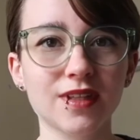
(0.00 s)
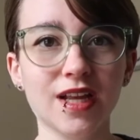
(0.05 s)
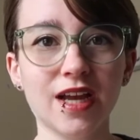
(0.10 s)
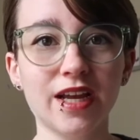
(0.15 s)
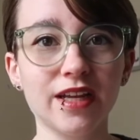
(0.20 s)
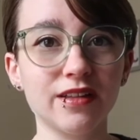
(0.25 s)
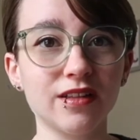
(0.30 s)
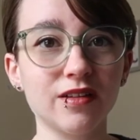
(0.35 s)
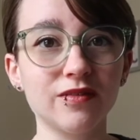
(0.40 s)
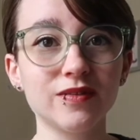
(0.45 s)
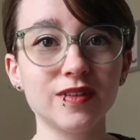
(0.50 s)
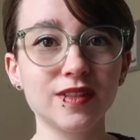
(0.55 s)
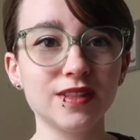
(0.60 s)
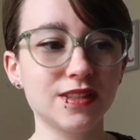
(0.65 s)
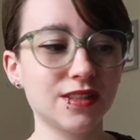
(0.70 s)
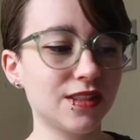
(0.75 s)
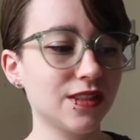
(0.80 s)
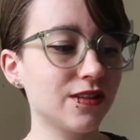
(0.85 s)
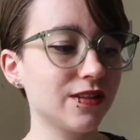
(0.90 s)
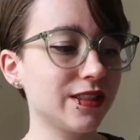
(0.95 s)
I love this
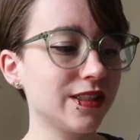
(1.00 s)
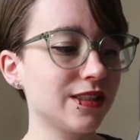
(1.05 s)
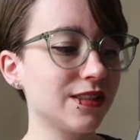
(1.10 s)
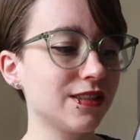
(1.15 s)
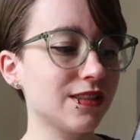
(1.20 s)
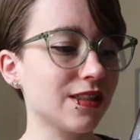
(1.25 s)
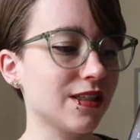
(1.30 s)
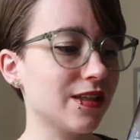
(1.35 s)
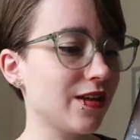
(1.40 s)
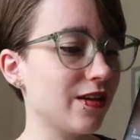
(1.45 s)
series.